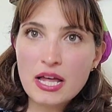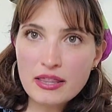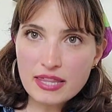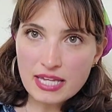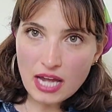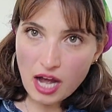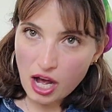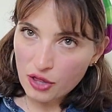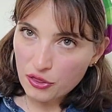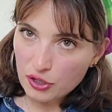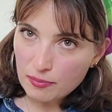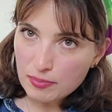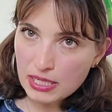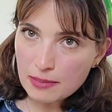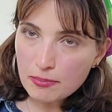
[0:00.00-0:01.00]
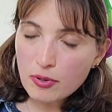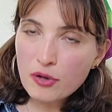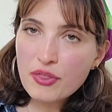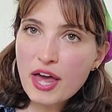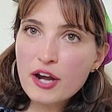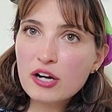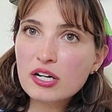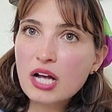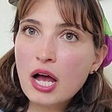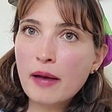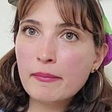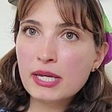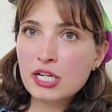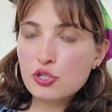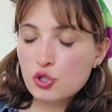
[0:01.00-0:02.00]
the other people that are
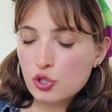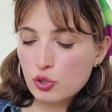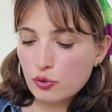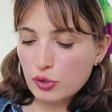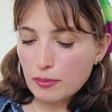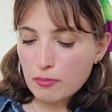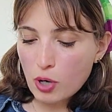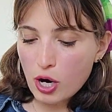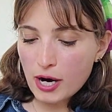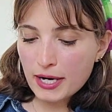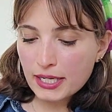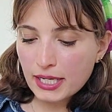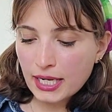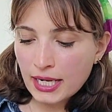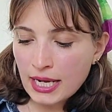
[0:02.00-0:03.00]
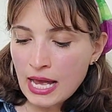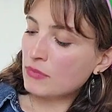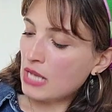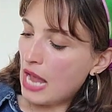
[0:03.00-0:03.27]
coming to the party.